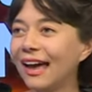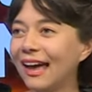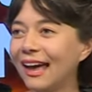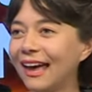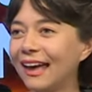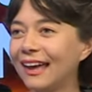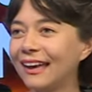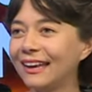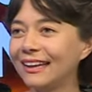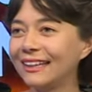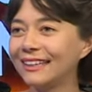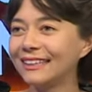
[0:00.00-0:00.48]

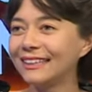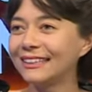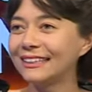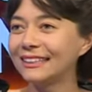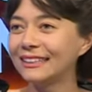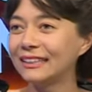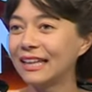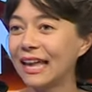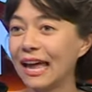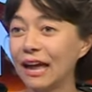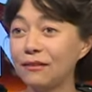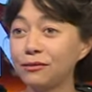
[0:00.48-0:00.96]

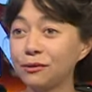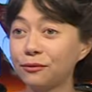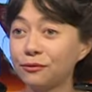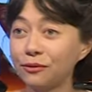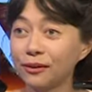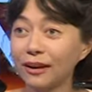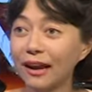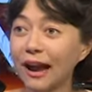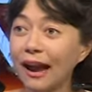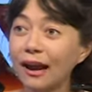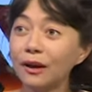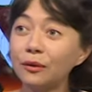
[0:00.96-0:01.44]
and
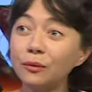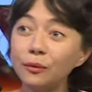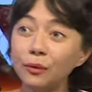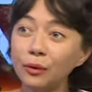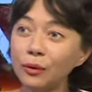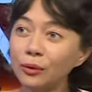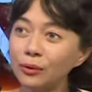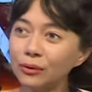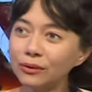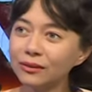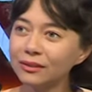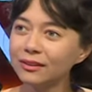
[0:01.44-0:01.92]
everything I
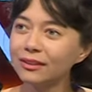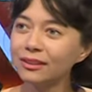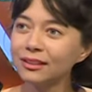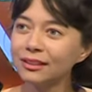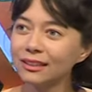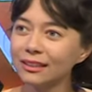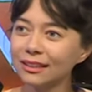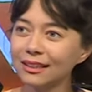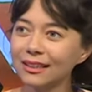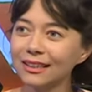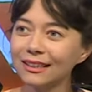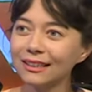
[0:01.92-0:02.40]
wrote
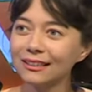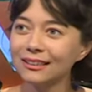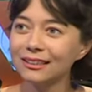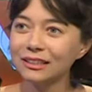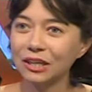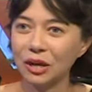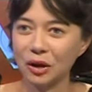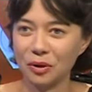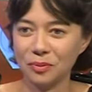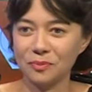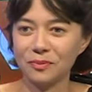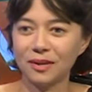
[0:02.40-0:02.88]
is
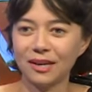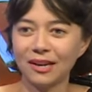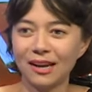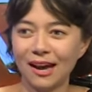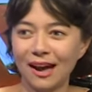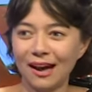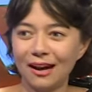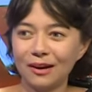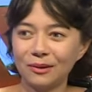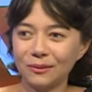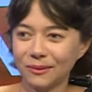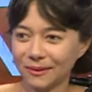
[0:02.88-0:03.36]
coming
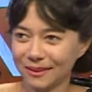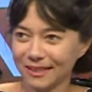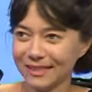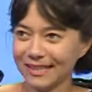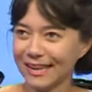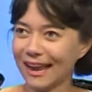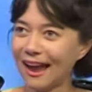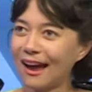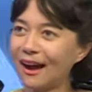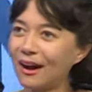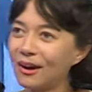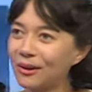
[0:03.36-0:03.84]
out
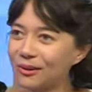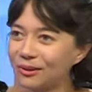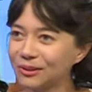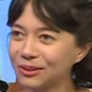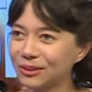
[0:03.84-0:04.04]
now.